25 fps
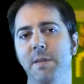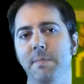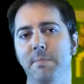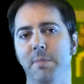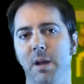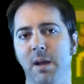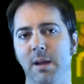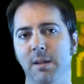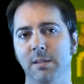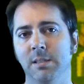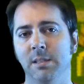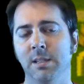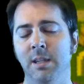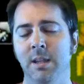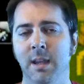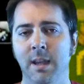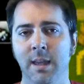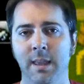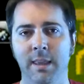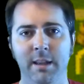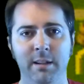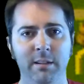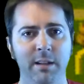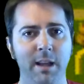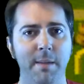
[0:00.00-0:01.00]
bucks,
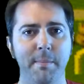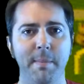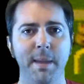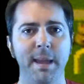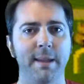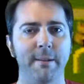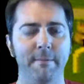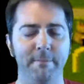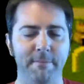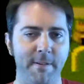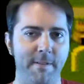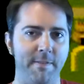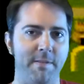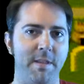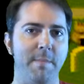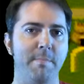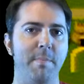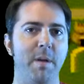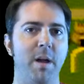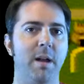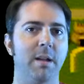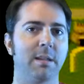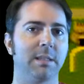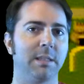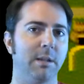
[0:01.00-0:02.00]
they're not making fifty
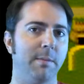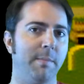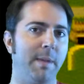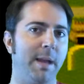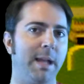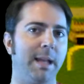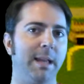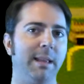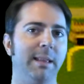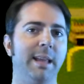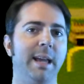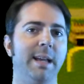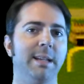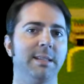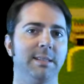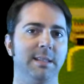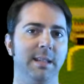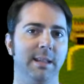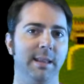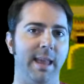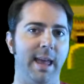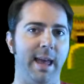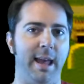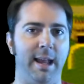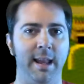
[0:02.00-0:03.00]
bucks, they're making less
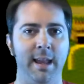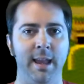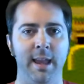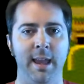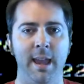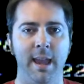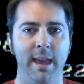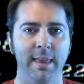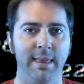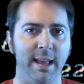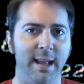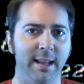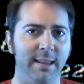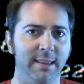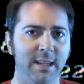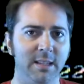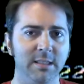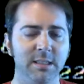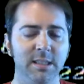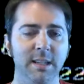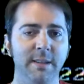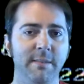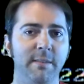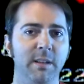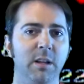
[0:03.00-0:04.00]
than that. And that
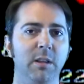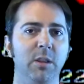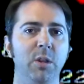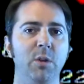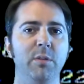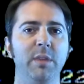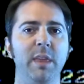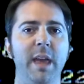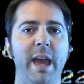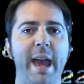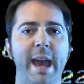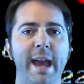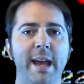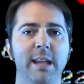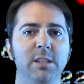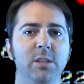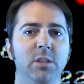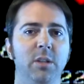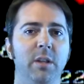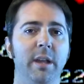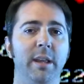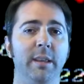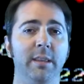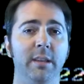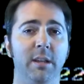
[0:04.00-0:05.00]
doesn't even include the
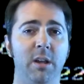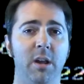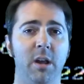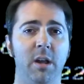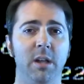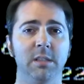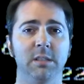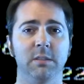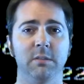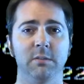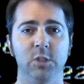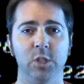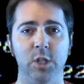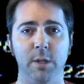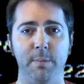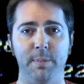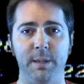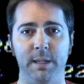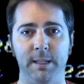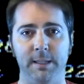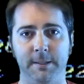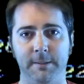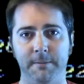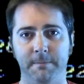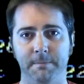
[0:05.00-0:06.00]
hassle and the cost of
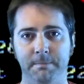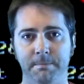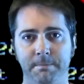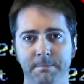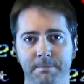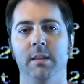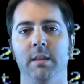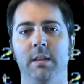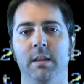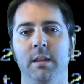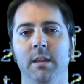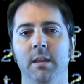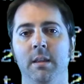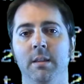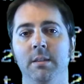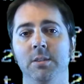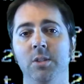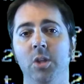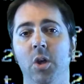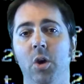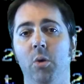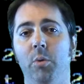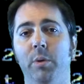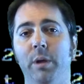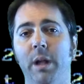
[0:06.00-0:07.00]
shipping.
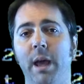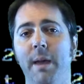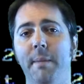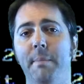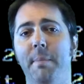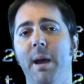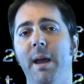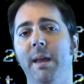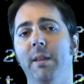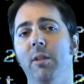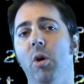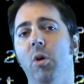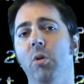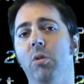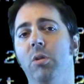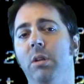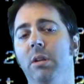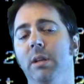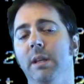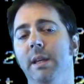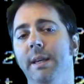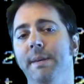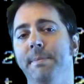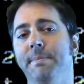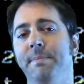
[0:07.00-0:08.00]
So when I buy
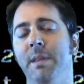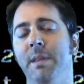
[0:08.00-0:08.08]
locally,